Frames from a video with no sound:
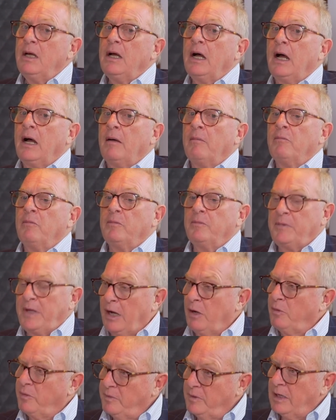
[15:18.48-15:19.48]

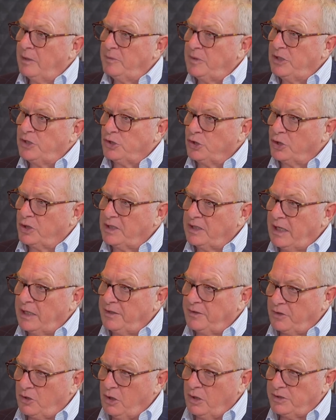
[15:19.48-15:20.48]
Now we need to look at that
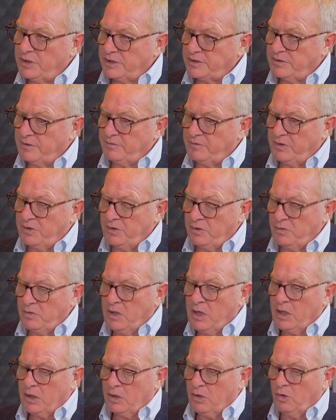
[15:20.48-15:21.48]
in the context of the new
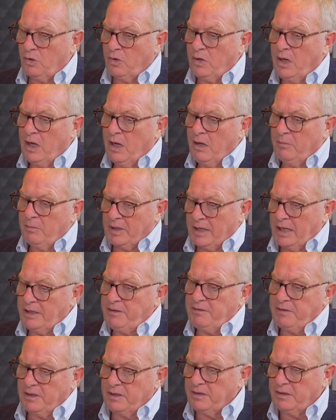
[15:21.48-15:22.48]
code. But I
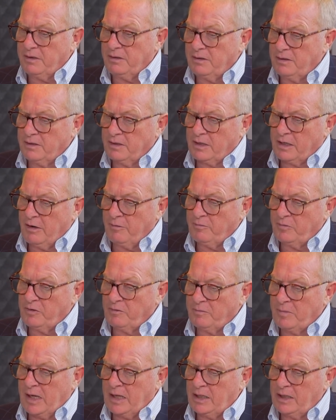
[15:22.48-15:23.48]
think the government
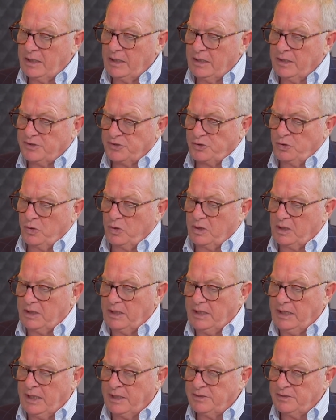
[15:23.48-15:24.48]
of Mali,
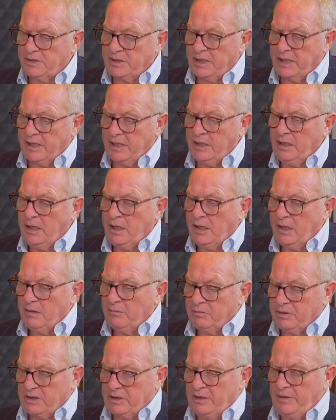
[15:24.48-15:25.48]
historically and today,
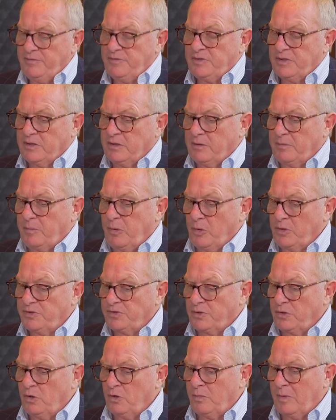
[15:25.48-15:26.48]
believes in the importance
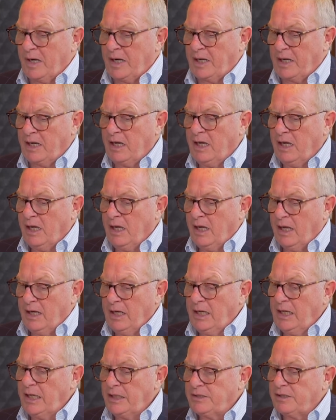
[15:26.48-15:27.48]
of gold mining. And
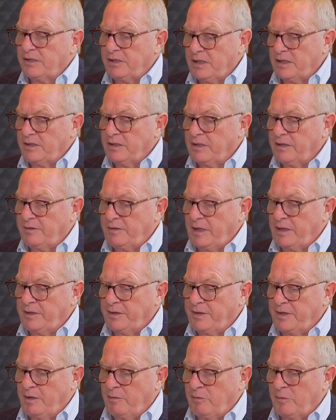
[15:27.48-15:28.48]
I like to think that at the end of
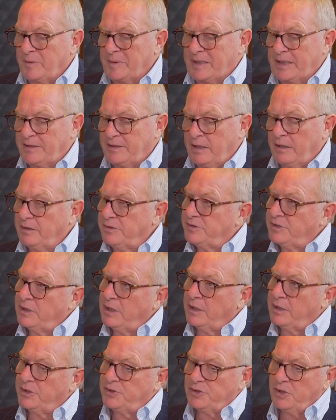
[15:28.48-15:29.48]
the day, when we get down to sit
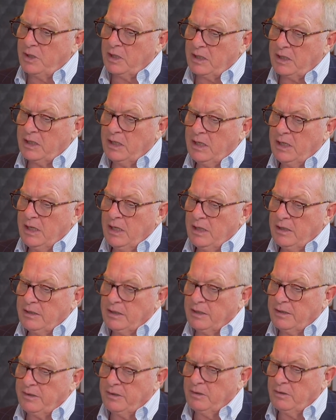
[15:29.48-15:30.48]
down and talk,
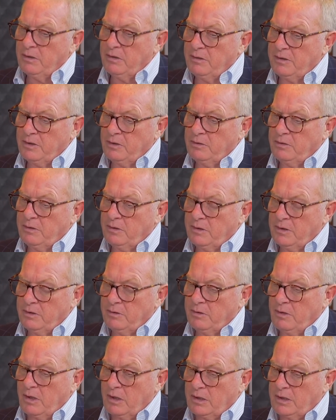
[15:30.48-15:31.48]
that
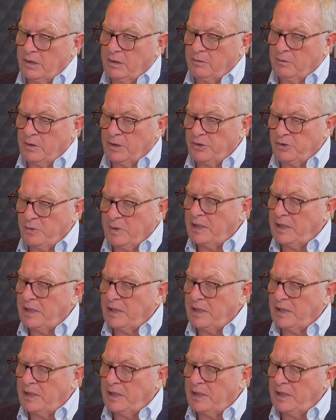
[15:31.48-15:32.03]
they're not going to want to do